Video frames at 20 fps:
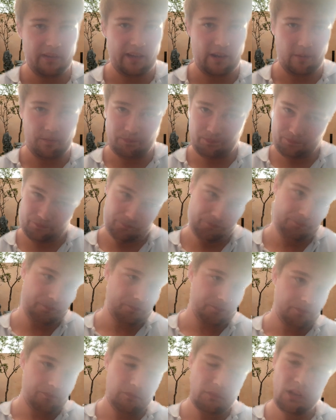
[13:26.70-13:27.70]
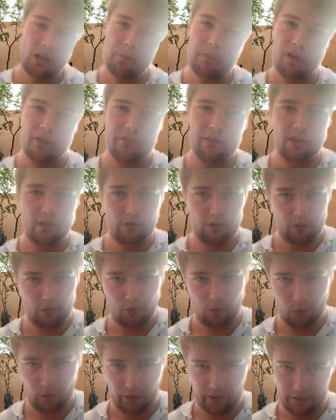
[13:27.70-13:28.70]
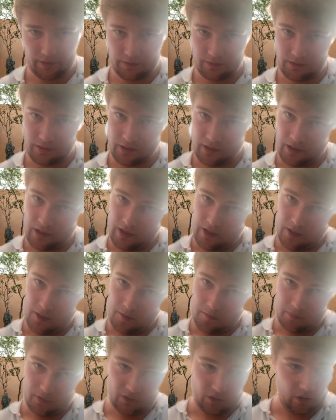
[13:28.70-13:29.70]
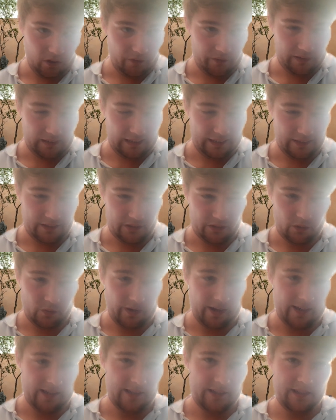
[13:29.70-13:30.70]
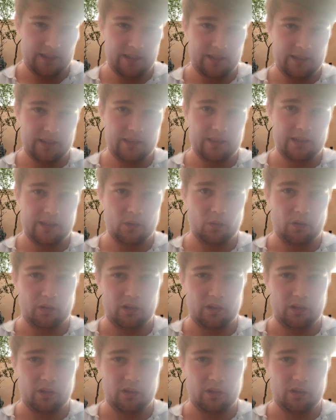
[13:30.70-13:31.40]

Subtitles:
now. But I think they'll do all right because Oliver Glasner's great. They just won the